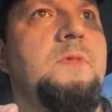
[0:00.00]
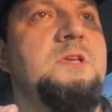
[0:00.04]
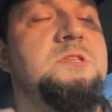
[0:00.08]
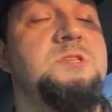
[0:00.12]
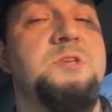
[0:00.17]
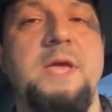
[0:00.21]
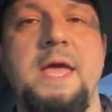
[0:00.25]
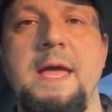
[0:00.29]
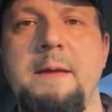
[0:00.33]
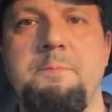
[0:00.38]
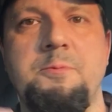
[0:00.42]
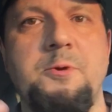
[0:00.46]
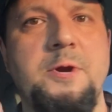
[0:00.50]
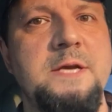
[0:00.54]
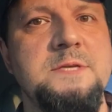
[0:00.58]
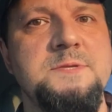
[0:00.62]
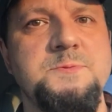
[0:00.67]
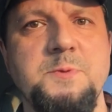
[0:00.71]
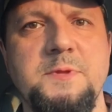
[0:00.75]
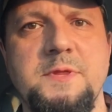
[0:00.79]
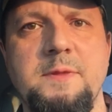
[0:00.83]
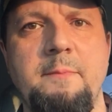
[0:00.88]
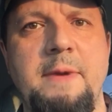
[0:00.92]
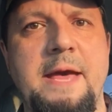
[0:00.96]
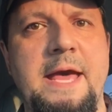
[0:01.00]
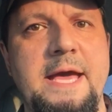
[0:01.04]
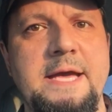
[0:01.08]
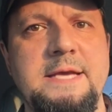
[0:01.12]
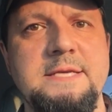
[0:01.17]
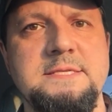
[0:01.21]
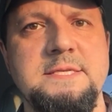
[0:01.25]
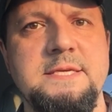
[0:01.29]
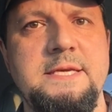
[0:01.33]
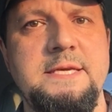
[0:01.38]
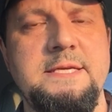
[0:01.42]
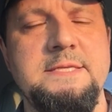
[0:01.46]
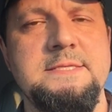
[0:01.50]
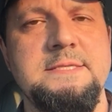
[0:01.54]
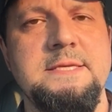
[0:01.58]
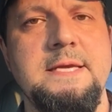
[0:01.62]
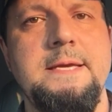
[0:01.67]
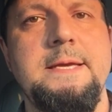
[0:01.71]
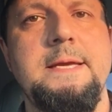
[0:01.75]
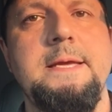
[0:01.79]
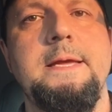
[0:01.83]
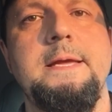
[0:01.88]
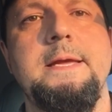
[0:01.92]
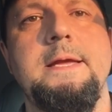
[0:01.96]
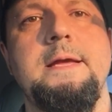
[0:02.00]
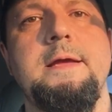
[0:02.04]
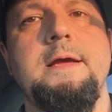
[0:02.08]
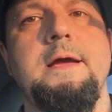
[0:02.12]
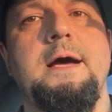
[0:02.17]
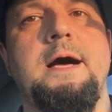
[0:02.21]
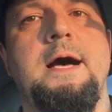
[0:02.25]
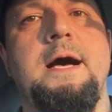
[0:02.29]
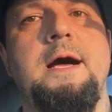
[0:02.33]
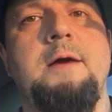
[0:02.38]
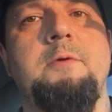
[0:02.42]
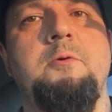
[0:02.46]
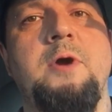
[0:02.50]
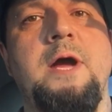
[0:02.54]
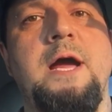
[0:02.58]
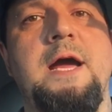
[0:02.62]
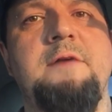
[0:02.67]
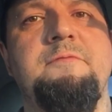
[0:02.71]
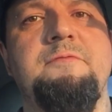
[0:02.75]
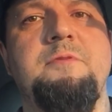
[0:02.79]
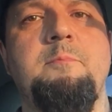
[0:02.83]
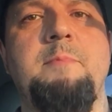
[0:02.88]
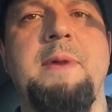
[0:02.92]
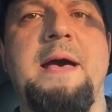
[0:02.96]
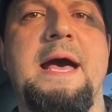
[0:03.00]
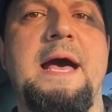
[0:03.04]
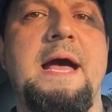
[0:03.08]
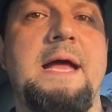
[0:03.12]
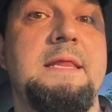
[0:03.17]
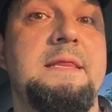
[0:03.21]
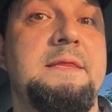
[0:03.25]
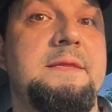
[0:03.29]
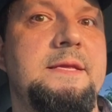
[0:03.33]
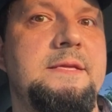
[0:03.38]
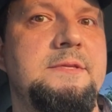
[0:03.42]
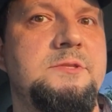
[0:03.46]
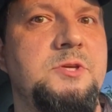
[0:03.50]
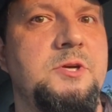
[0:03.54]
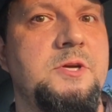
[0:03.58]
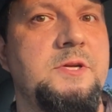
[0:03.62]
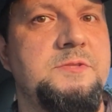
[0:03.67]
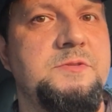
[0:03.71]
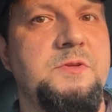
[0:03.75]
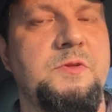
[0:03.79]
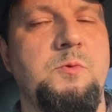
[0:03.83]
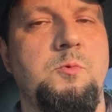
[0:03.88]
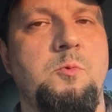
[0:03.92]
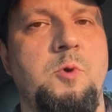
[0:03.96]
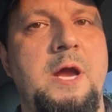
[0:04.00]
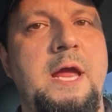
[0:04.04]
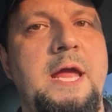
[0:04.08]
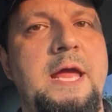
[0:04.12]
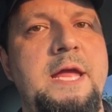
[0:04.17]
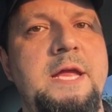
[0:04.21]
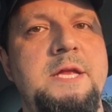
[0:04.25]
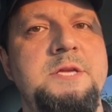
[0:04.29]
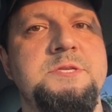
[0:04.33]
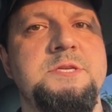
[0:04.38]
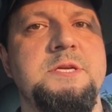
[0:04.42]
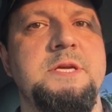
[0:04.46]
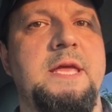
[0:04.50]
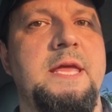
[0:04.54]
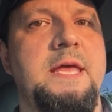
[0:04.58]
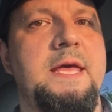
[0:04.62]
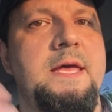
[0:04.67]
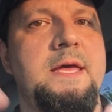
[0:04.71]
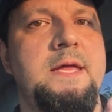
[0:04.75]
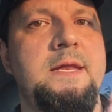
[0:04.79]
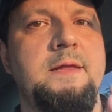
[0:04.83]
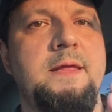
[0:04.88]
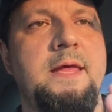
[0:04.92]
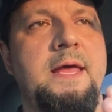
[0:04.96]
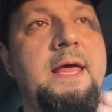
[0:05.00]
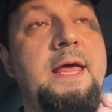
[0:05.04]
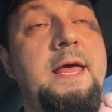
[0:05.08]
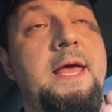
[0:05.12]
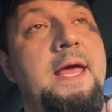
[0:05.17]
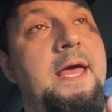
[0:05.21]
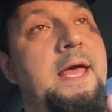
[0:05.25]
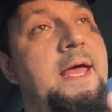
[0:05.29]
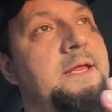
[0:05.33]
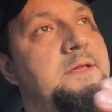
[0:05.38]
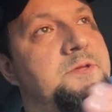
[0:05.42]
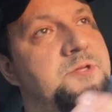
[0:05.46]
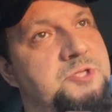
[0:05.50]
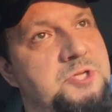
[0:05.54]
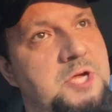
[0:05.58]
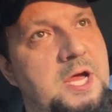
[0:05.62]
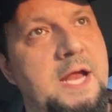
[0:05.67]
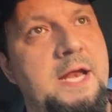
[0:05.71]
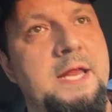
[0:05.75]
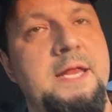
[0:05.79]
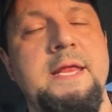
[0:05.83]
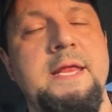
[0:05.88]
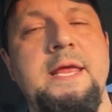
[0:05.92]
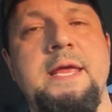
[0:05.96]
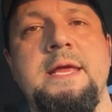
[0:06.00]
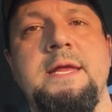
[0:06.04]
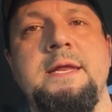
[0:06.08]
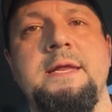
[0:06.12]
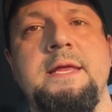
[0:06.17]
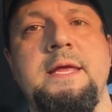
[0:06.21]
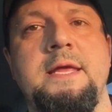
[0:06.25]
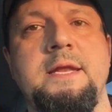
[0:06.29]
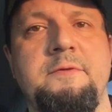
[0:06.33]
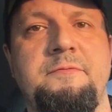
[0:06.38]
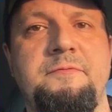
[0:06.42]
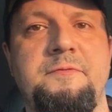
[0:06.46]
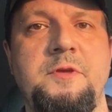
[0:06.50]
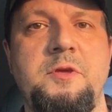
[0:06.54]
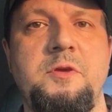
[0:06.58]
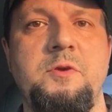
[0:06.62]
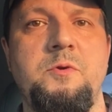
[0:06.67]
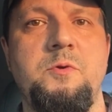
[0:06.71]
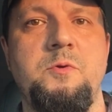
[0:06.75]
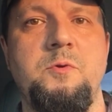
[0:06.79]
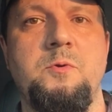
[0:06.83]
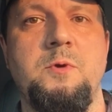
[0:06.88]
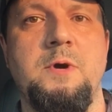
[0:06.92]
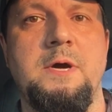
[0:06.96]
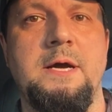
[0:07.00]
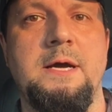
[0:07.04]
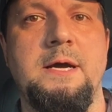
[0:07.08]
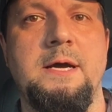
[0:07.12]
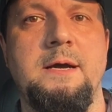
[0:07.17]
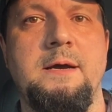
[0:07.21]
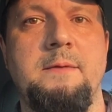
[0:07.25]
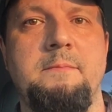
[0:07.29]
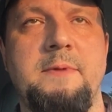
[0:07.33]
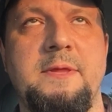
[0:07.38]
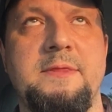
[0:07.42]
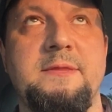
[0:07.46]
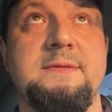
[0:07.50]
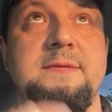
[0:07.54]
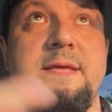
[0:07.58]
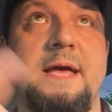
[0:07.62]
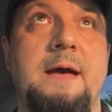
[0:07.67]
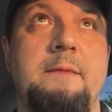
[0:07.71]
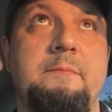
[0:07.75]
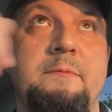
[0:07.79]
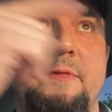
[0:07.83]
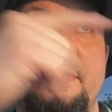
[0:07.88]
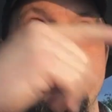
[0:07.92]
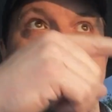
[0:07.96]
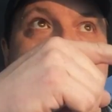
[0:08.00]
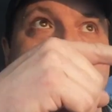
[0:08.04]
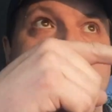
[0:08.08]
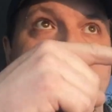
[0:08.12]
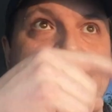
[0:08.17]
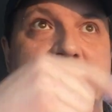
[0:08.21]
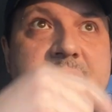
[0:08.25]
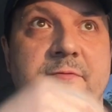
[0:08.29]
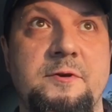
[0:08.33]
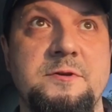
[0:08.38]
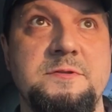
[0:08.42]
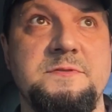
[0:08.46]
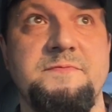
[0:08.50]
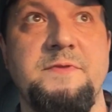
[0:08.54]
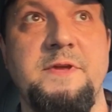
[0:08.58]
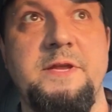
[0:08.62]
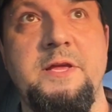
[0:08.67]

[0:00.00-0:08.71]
So yeah, impressed with the magazines right off the bat. Took it to the range again and shot it in a few, at the time of that first